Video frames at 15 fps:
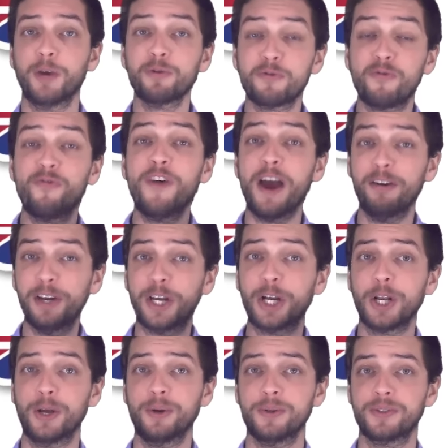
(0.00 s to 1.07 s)
It was very
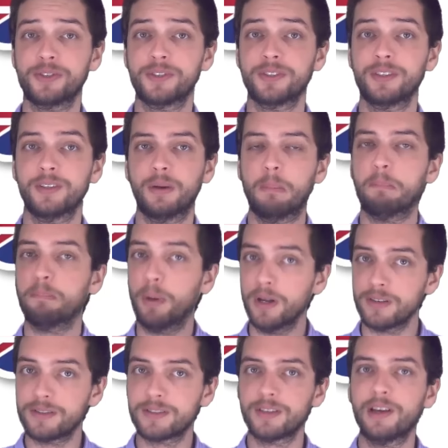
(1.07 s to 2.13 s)
close,
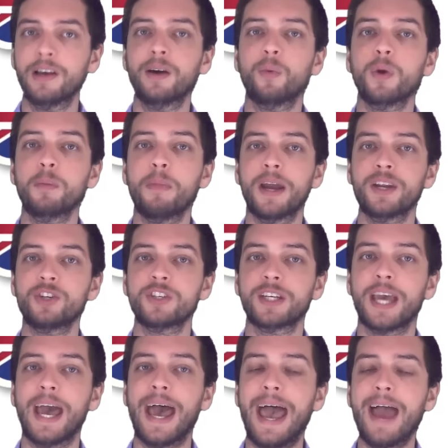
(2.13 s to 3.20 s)
but we managed to
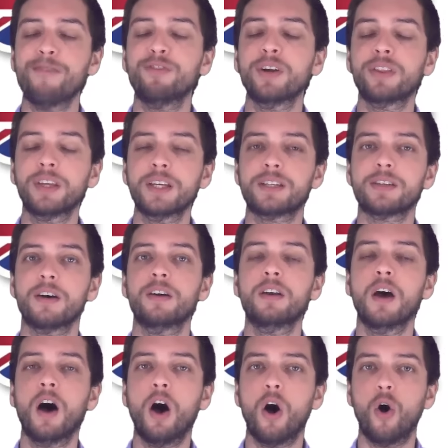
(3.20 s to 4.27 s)
get everything
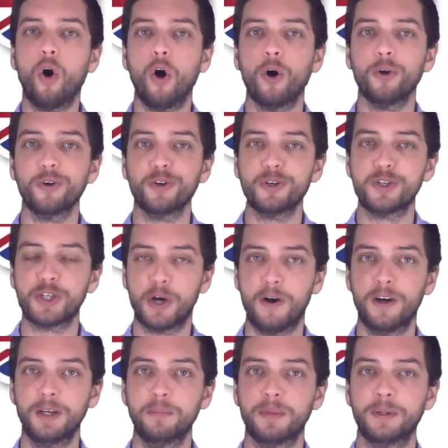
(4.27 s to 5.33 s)
done on
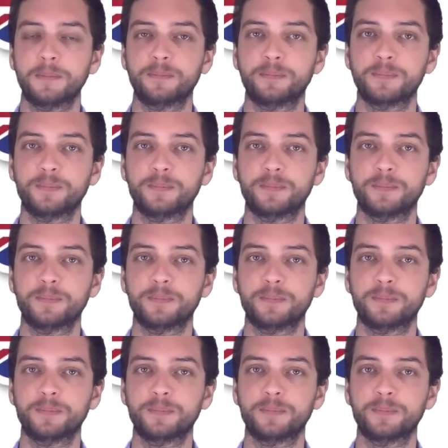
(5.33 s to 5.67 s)
time.